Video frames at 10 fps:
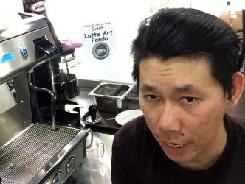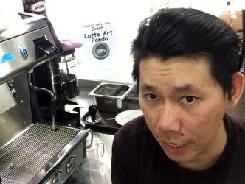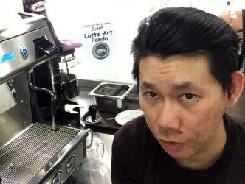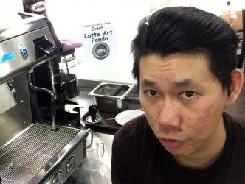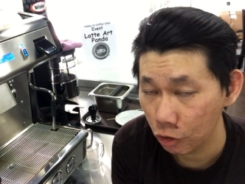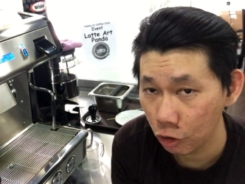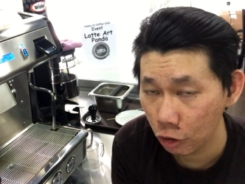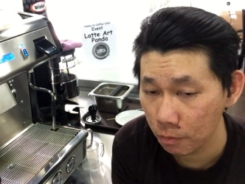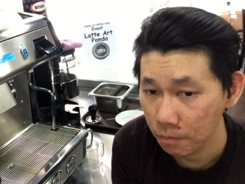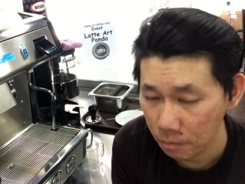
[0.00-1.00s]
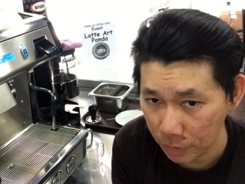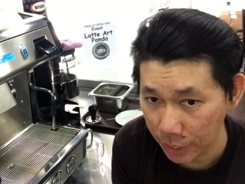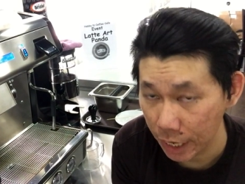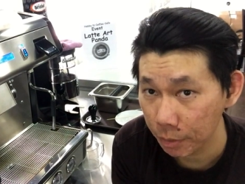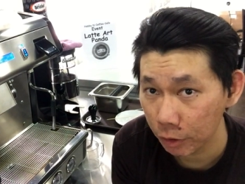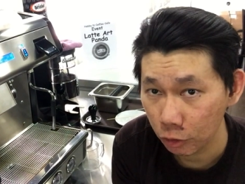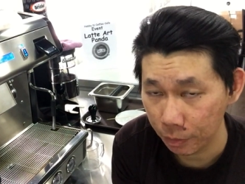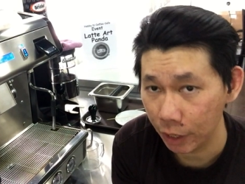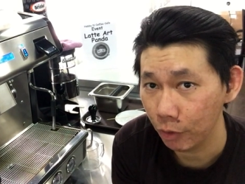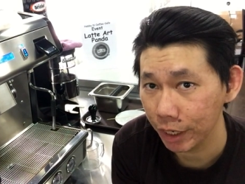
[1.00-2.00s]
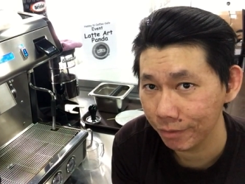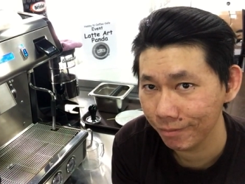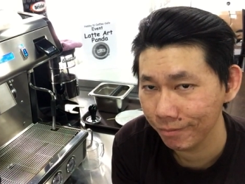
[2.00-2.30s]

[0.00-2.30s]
and you go home be able to make one.